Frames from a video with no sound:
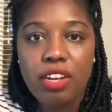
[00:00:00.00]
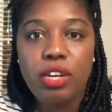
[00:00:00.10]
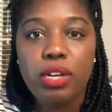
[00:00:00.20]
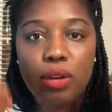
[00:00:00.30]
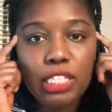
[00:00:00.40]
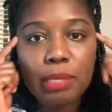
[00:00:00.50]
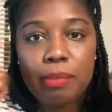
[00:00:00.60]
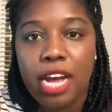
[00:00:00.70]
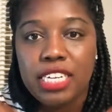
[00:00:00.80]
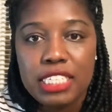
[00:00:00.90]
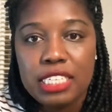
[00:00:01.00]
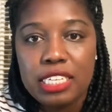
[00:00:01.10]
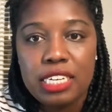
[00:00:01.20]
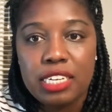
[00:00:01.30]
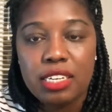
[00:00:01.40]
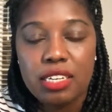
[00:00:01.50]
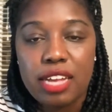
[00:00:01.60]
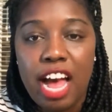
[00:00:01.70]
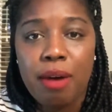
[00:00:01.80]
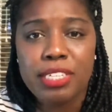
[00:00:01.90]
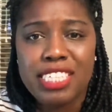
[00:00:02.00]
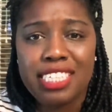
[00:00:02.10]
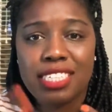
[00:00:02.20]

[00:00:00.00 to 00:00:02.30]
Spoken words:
you know, subconsciously I was